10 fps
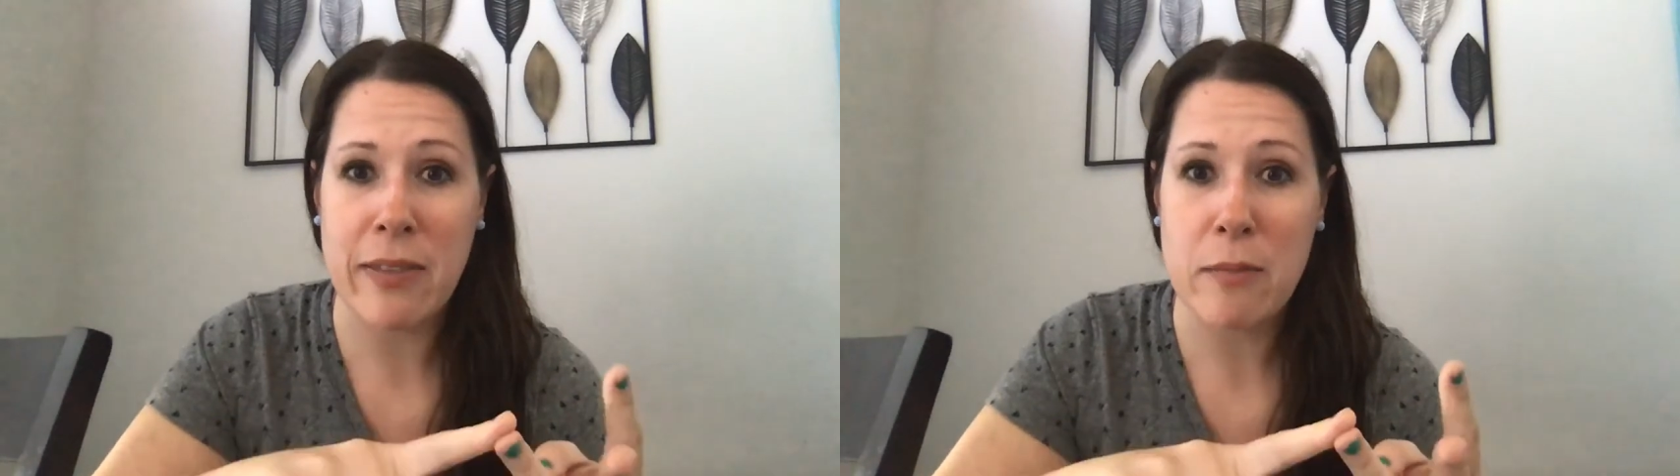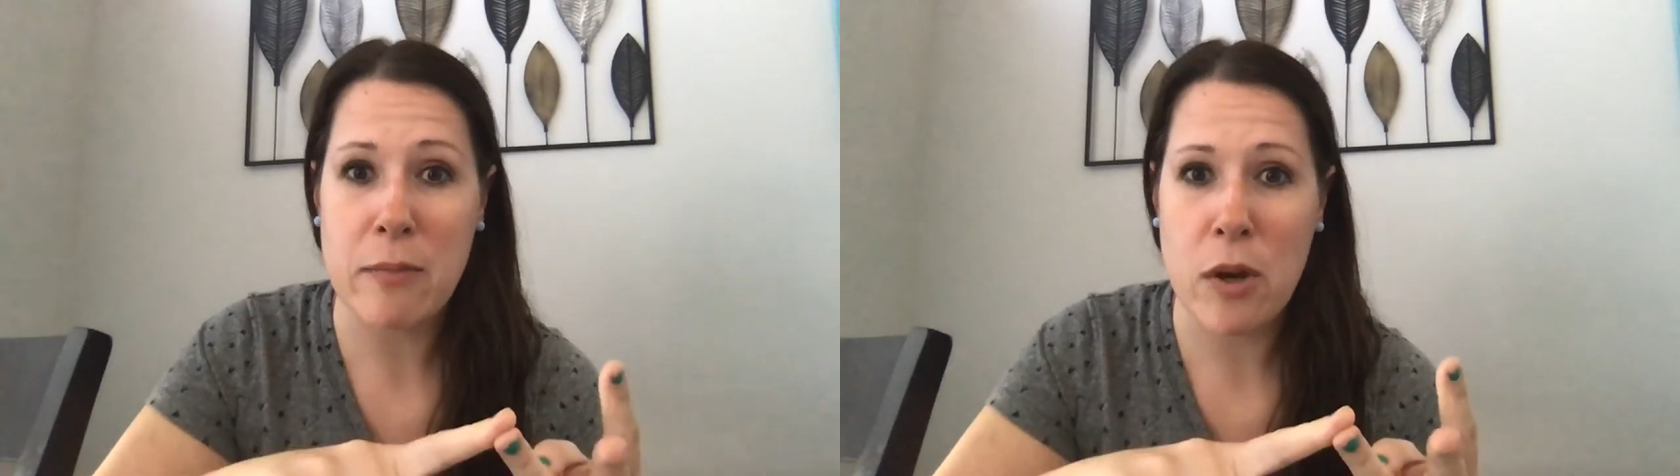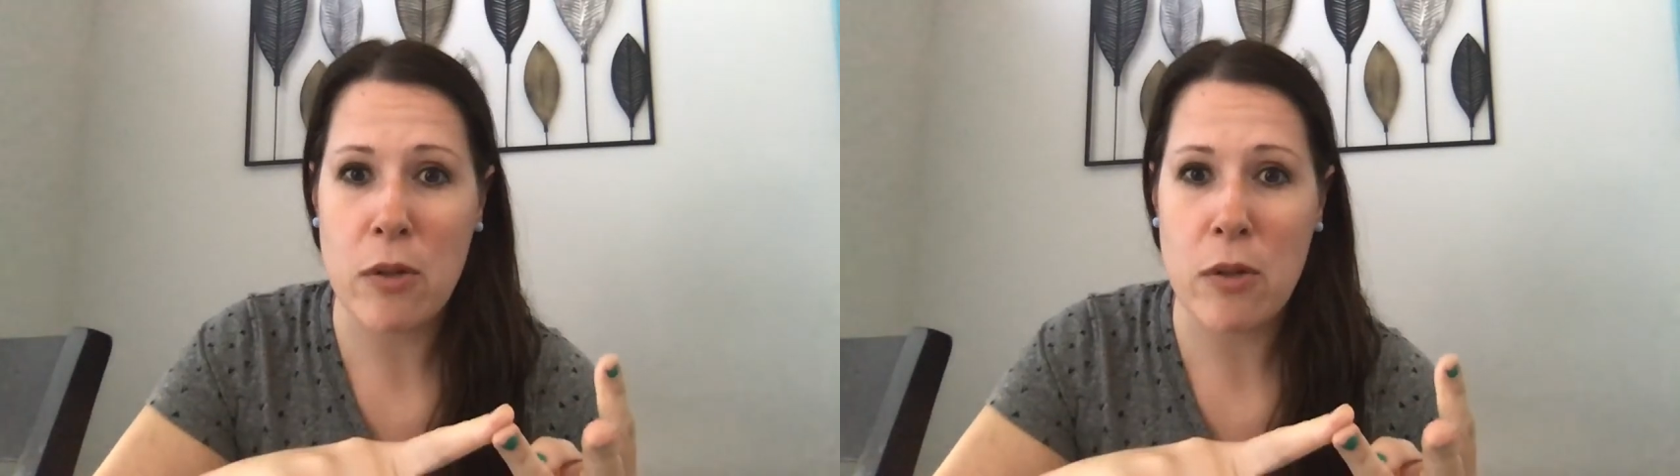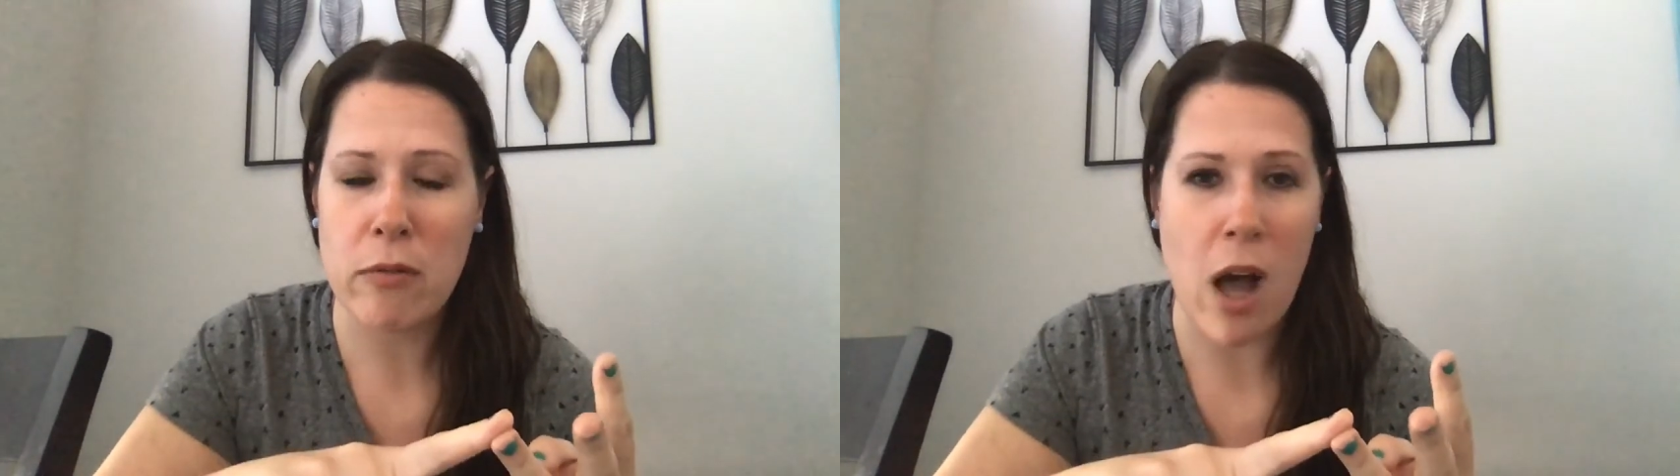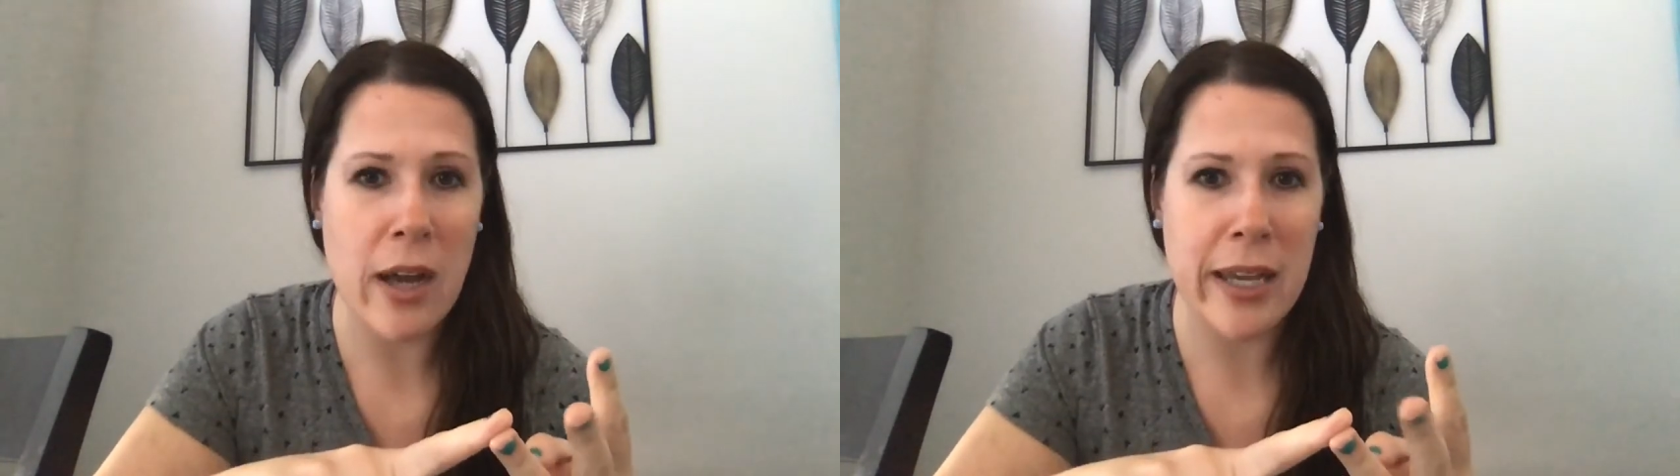them know their
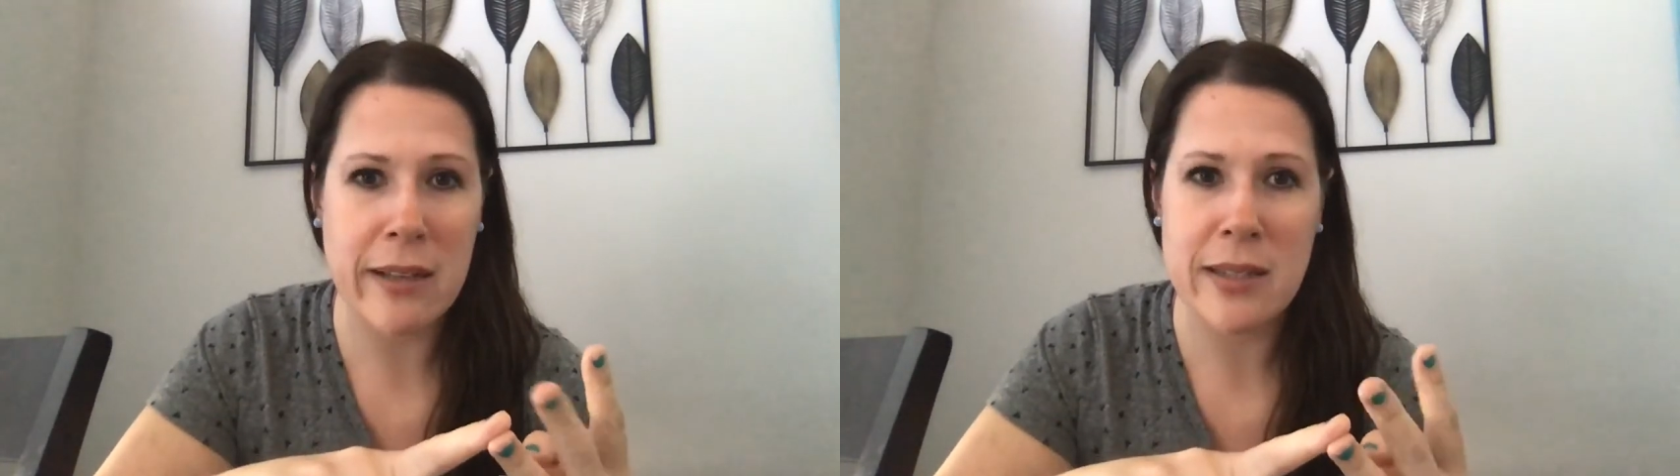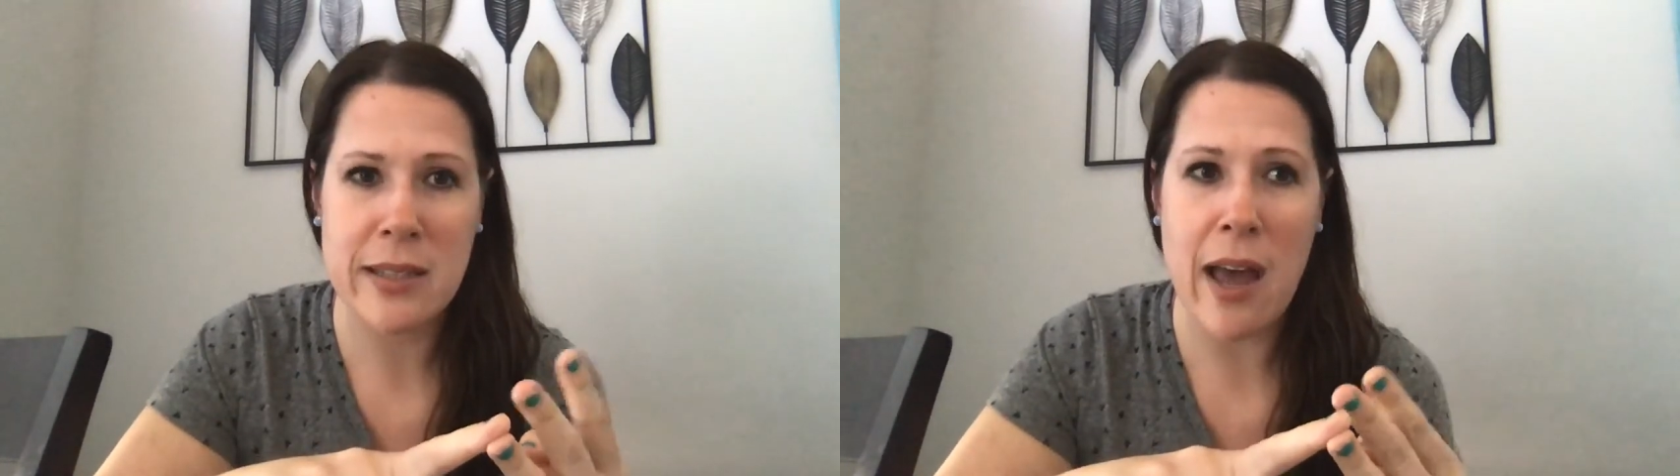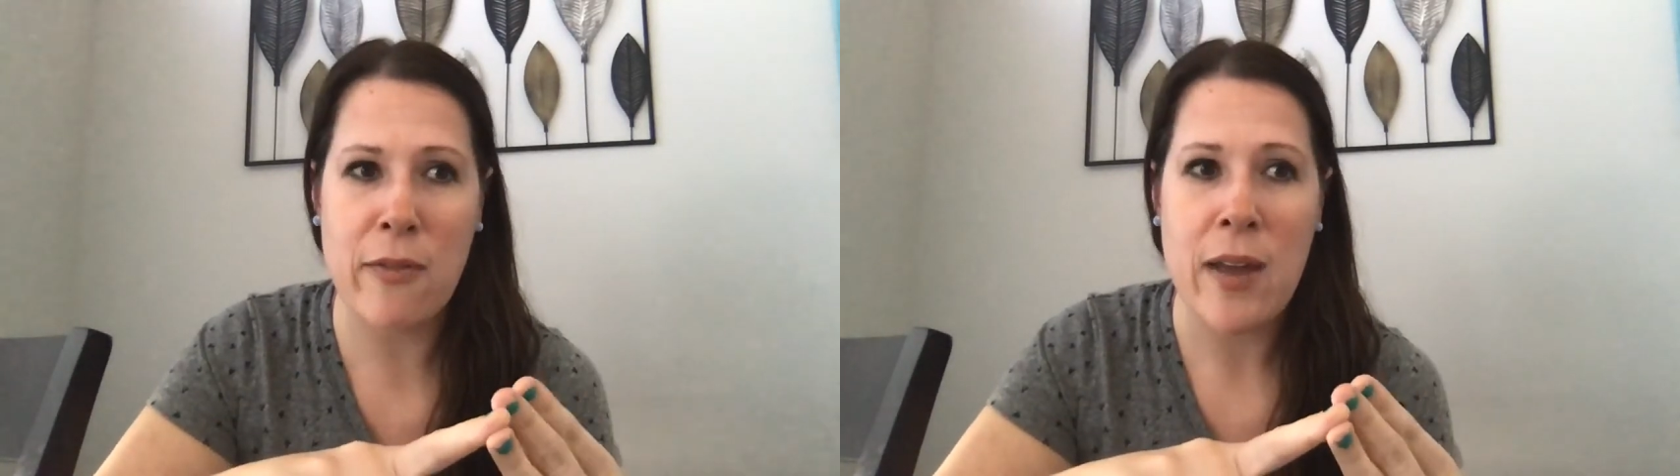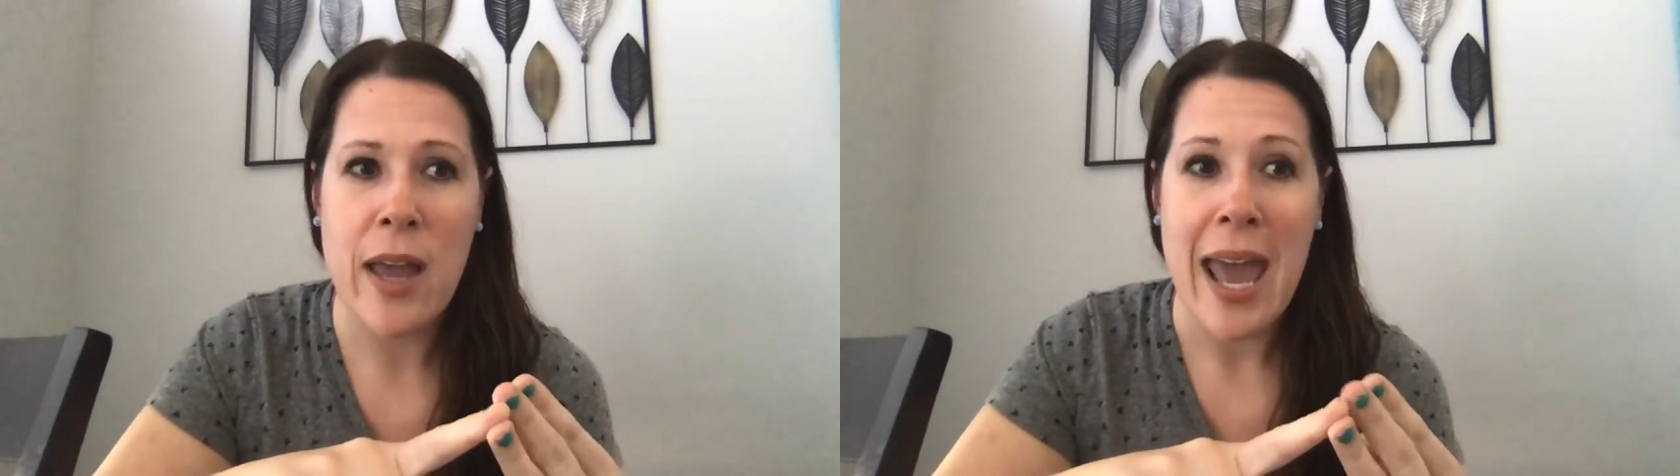login stuff,